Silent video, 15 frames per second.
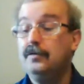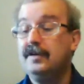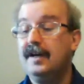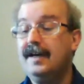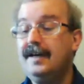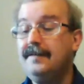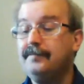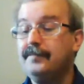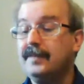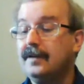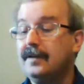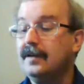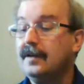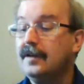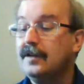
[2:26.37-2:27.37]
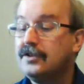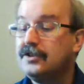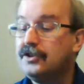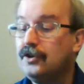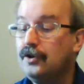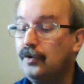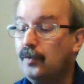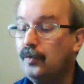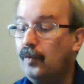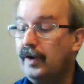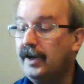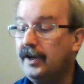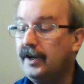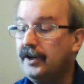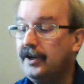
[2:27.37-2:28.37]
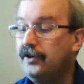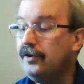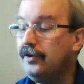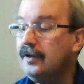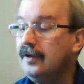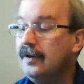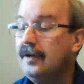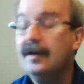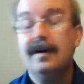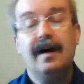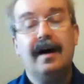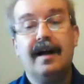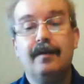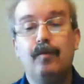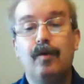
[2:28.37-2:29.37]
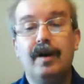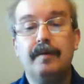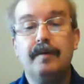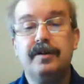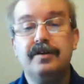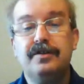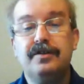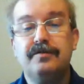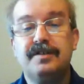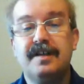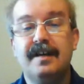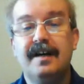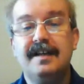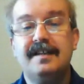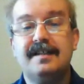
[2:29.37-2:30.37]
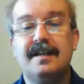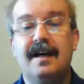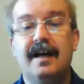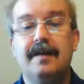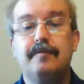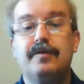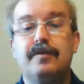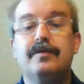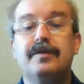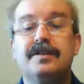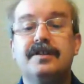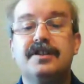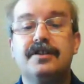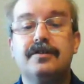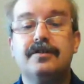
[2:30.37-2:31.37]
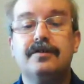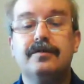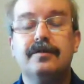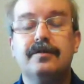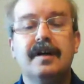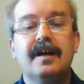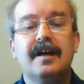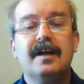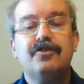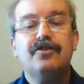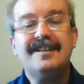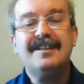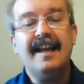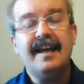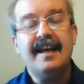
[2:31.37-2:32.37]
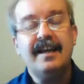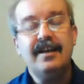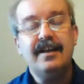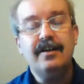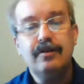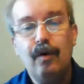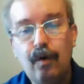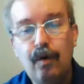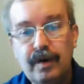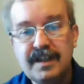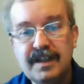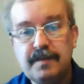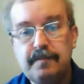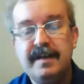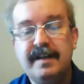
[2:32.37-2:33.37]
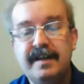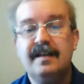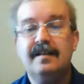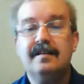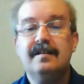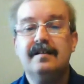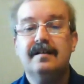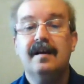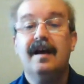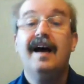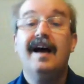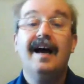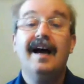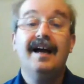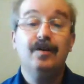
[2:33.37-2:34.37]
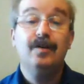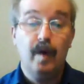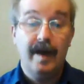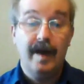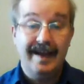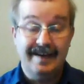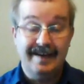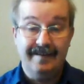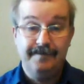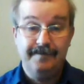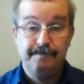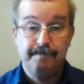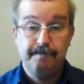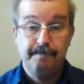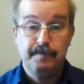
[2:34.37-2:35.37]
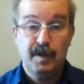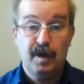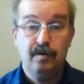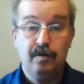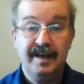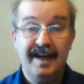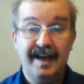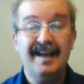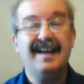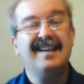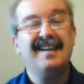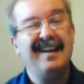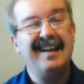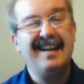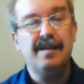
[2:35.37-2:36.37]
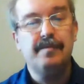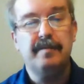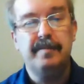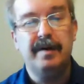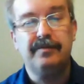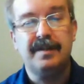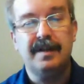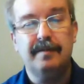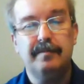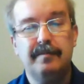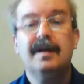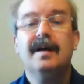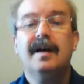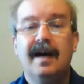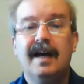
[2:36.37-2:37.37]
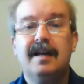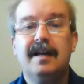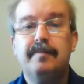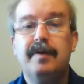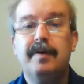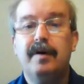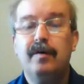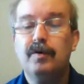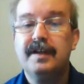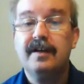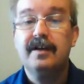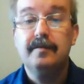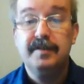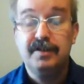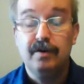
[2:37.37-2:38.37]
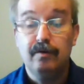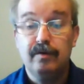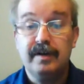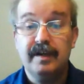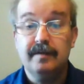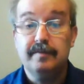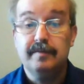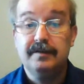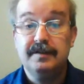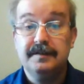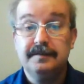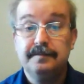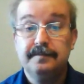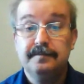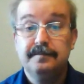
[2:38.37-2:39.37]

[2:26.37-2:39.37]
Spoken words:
Okay, so we're here, and what I'm going to do tonight, I am going to just let you know who is speaking and when, okay, and a little bit about them and about what they're going to be talking about.